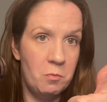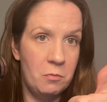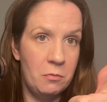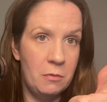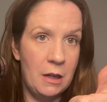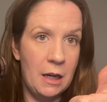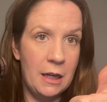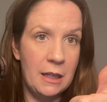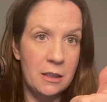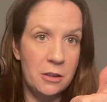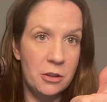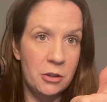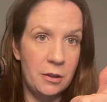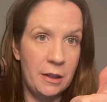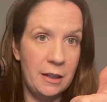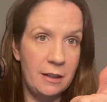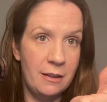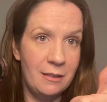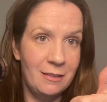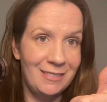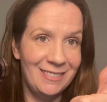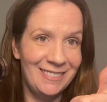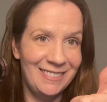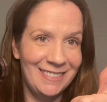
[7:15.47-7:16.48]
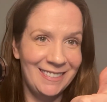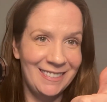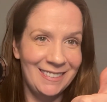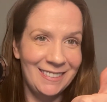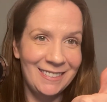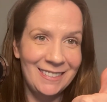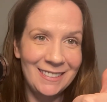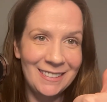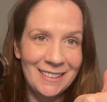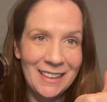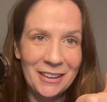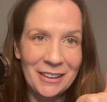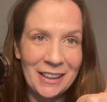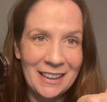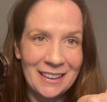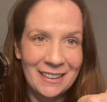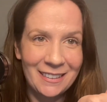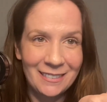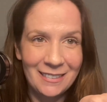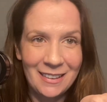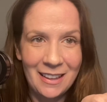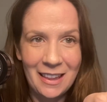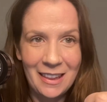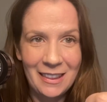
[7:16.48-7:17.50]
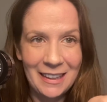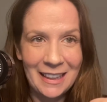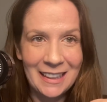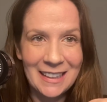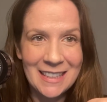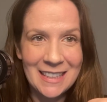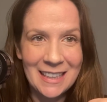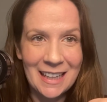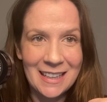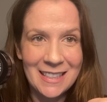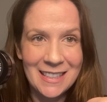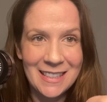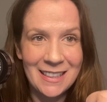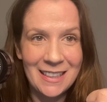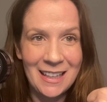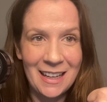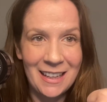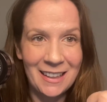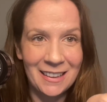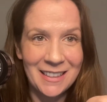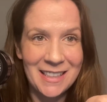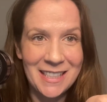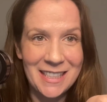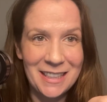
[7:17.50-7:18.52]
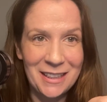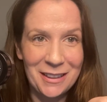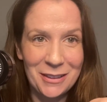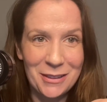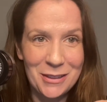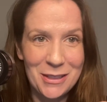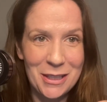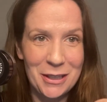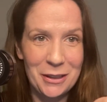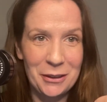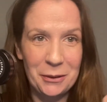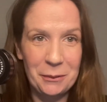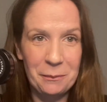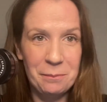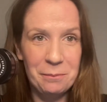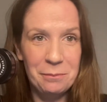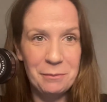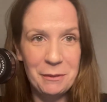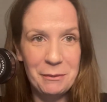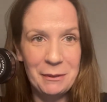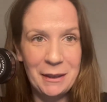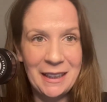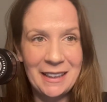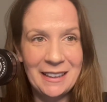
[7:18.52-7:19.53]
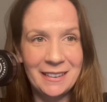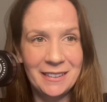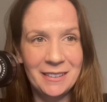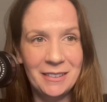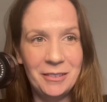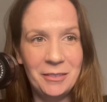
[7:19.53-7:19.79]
I enjoy it. Okay, thanks guys, and I'll see you soon. Bye-bye.